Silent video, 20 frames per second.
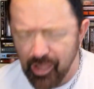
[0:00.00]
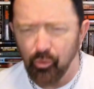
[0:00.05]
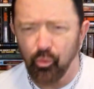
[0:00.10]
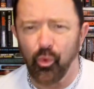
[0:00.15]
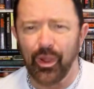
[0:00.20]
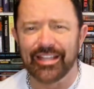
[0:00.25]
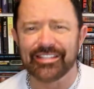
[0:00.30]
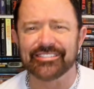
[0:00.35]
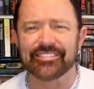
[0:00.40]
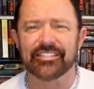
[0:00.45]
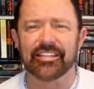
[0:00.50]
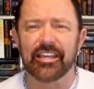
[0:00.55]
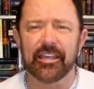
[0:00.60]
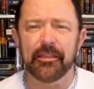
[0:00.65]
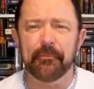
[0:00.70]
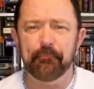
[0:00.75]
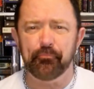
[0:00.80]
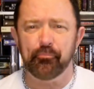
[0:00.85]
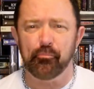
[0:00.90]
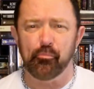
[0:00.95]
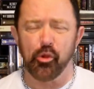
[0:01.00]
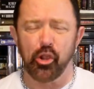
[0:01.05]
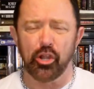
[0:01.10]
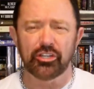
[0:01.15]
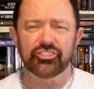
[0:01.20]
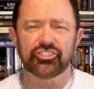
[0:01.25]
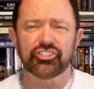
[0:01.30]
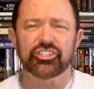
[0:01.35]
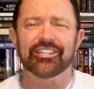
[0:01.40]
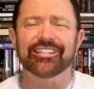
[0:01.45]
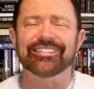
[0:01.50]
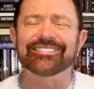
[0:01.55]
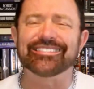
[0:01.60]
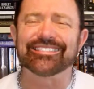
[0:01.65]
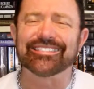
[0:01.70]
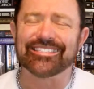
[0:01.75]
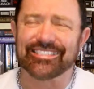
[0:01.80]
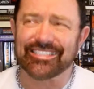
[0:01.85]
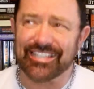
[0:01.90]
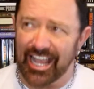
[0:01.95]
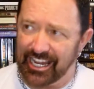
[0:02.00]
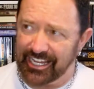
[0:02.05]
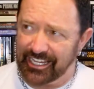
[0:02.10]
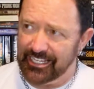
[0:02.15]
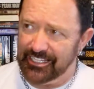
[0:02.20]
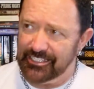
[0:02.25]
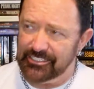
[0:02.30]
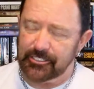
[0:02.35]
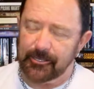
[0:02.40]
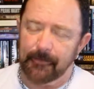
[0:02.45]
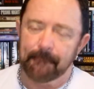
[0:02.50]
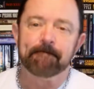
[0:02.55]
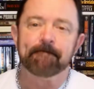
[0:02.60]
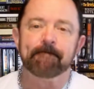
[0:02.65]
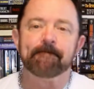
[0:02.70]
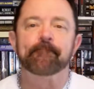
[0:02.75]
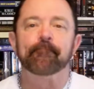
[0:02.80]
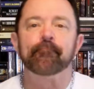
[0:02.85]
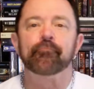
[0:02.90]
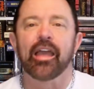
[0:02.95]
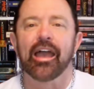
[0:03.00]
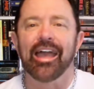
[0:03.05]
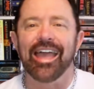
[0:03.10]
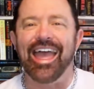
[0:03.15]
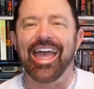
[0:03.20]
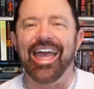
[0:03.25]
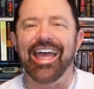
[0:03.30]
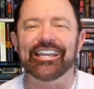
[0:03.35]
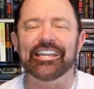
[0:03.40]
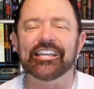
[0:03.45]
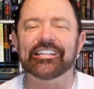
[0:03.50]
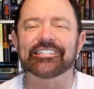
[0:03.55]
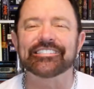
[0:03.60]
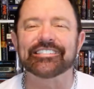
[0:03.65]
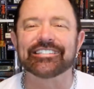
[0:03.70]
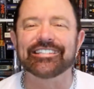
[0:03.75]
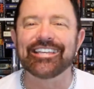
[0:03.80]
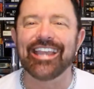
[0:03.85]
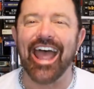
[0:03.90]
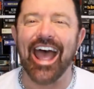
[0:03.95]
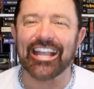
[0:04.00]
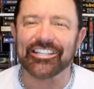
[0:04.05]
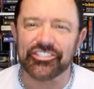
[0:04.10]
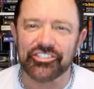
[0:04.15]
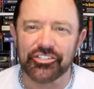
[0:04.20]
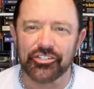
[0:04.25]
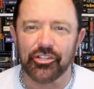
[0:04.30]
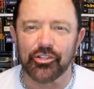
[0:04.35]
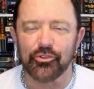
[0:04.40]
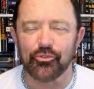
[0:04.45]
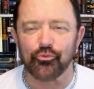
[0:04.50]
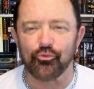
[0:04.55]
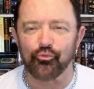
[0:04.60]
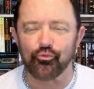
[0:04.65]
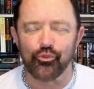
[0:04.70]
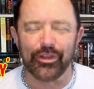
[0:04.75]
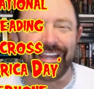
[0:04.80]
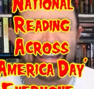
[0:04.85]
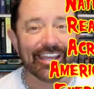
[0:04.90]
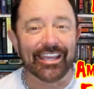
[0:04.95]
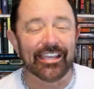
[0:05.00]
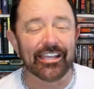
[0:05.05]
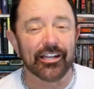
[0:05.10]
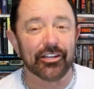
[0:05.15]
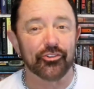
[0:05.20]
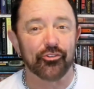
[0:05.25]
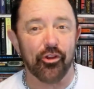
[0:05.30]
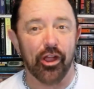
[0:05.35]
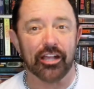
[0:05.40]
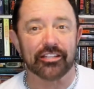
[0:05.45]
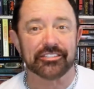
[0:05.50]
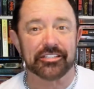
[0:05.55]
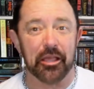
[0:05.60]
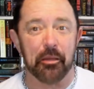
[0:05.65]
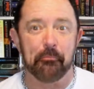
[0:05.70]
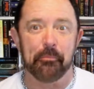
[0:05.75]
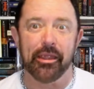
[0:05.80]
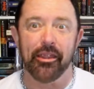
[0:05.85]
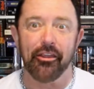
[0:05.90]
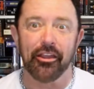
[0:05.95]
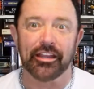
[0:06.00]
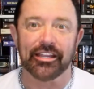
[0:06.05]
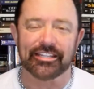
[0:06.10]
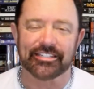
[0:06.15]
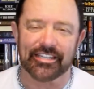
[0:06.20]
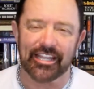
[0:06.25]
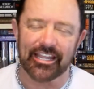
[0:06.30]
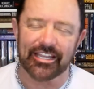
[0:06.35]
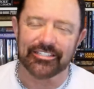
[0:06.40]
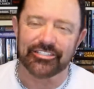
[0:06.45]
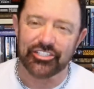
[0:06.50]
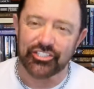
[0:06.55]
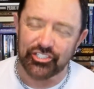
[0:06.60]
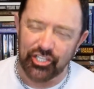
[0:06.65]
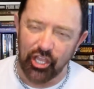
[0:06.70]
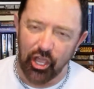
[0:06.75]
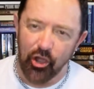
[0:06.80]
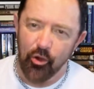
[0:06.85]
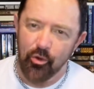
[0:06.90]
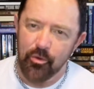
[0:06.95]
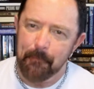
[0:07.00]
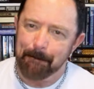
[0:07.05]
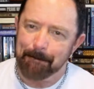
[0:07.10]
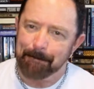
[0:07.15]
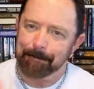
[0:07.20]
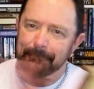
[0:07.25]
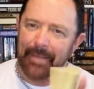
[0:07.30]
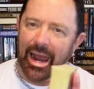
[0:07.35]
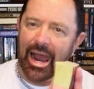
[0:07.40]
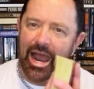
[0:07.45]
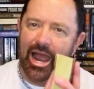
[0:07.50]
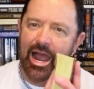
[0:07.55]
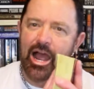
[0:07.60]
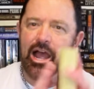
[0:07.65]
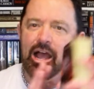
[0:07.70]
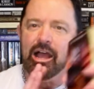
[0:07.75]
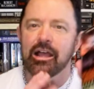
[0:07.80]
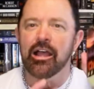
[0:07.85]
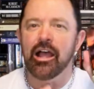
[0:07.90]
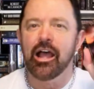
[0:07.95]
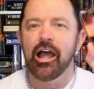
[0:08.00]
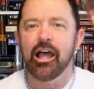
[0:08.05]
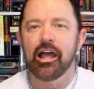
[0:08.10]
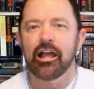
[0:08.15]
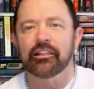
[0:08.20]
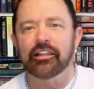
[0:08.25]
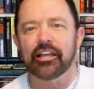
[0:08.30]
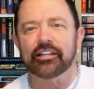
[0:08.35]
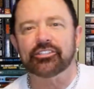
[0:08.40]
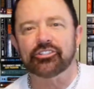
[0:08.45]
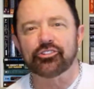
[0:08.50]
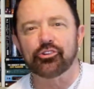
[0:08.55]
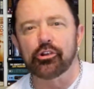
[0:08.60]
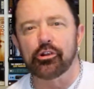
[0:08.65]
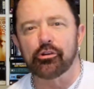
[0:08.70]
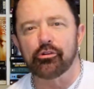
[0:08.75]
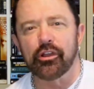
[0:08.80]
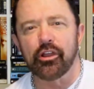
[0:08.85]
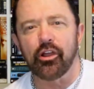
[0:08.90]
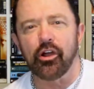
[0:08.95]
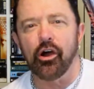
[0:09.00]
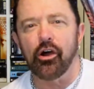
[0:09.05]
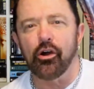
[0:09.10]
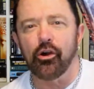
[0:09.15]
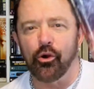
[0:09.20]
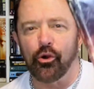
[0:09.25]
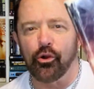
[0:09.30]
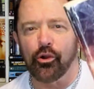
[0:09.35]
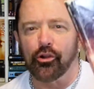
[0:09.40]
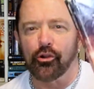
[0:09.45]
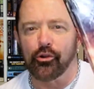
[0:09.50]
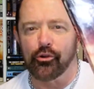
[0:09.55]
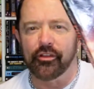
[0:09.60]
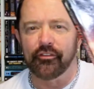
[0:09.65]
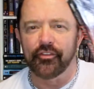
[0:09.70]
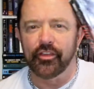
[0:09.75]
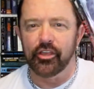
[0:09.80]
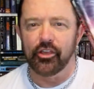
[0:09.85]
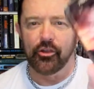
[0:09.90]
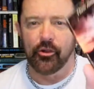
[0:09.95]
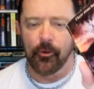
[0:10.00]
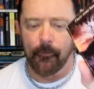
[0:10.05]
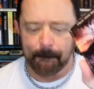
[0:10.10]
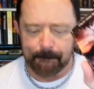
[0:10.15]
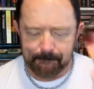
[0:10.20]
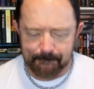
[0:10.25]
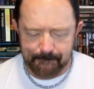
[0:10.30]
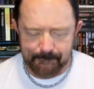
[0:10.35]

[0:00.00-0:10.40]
Wednesday, March 2nd, and it's National Reading Across America Day. So let's do a horror review.